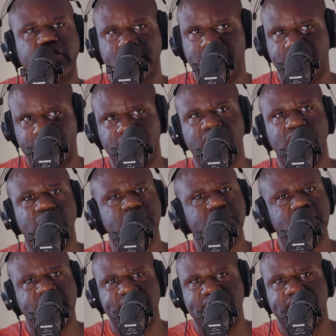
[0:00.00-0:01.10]
From, you know,
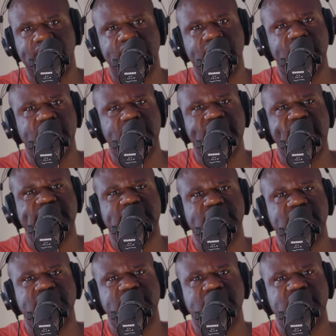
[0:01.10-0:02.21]
and that's
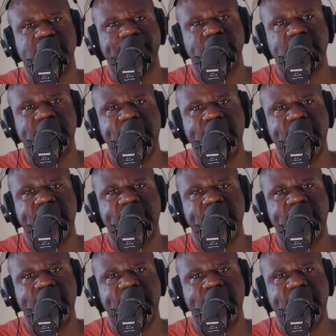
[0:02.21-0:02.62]
something